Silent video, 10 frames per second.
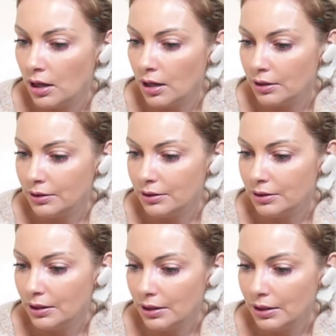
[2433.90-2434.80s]

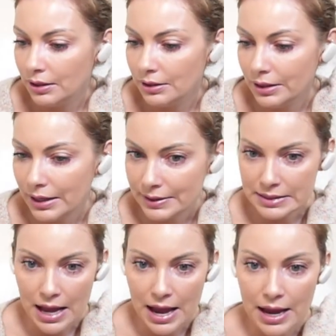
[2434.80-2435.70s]
Uh, the
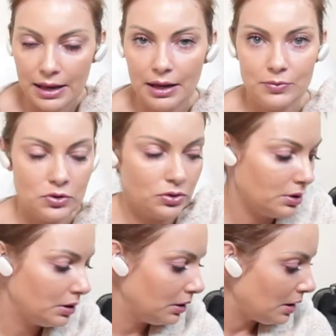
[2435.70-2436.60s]
next
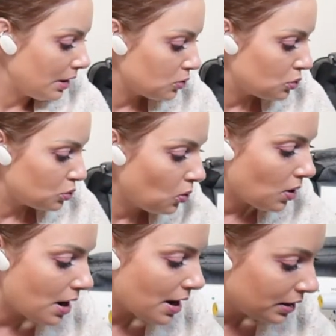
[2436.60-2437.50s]
item, so the
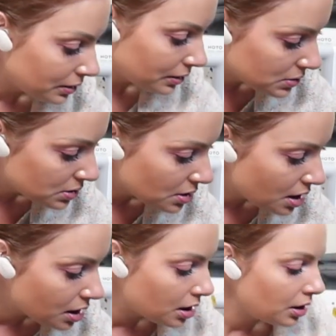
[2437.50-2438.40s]
next two
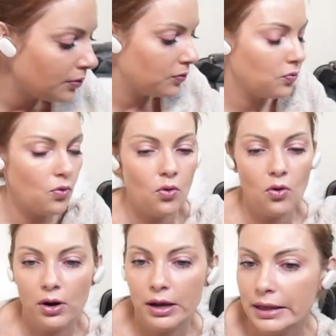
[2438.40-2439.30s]
items are
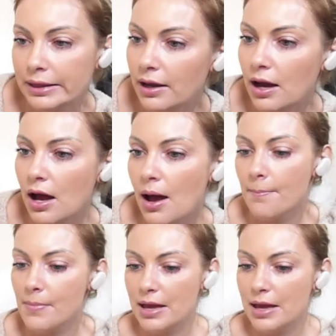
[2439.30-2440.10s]
in the